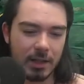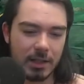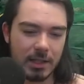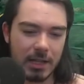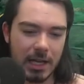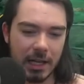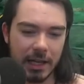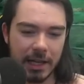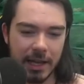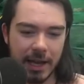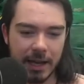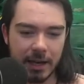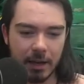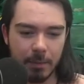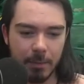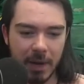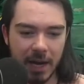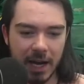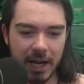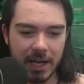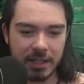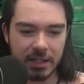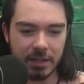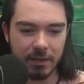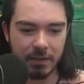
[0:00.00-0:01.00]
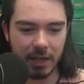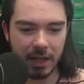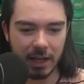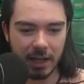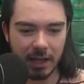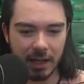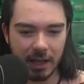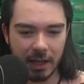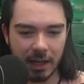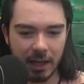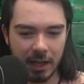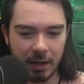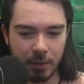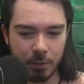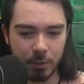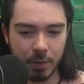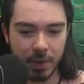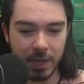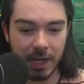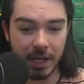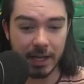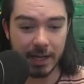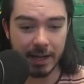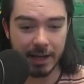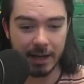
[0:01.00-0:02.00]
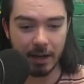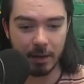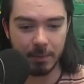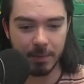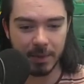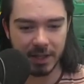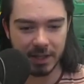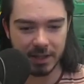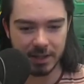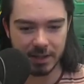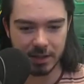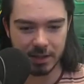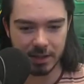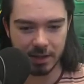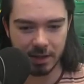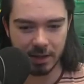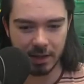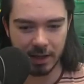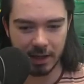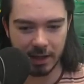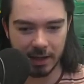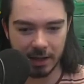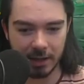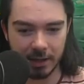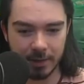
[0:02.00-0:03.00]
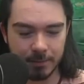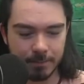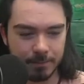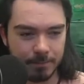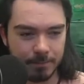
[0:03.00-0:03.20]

Deliana passive kicking in, really helping us a ton here.